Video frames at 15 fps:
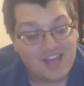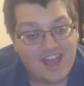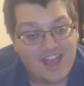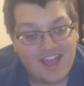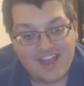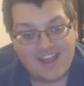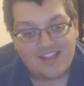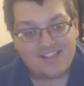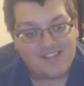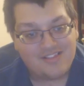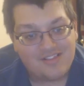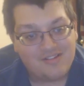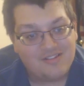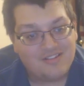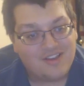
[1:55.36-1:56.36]
Okay,
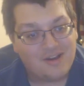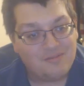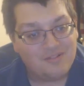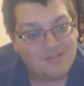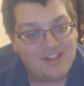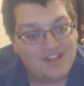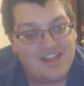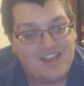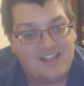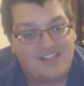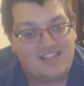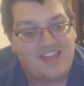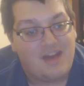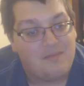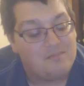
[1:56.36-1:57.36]
since those couple of
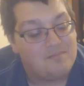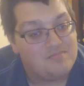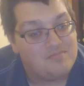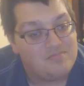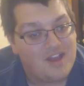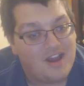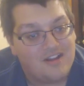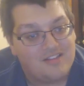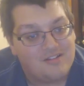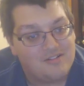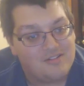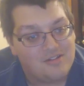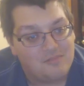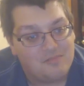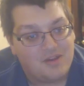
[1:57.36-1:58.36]
years, yep,
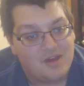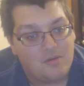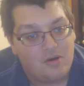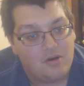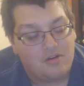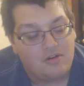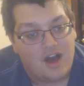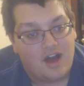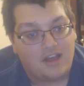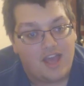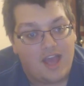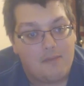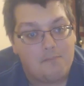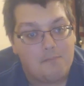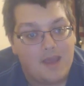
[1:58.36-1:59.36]
Naruto has not become a
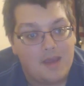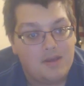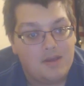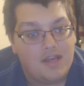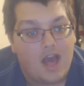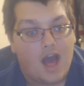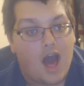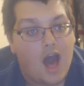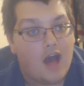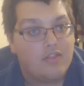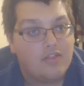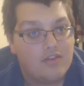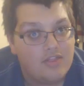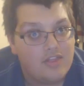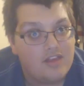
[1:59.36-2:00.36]
Hokage. And maybe
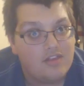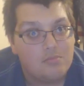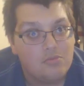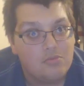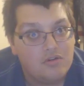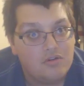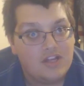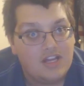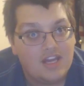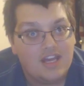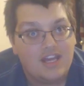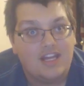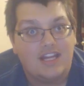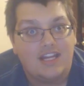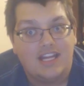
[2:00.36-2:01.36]
after this
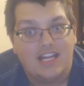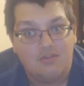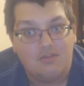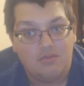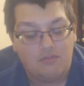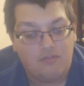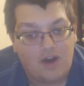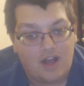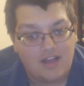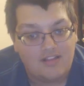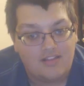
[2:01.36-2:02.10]
movie, he will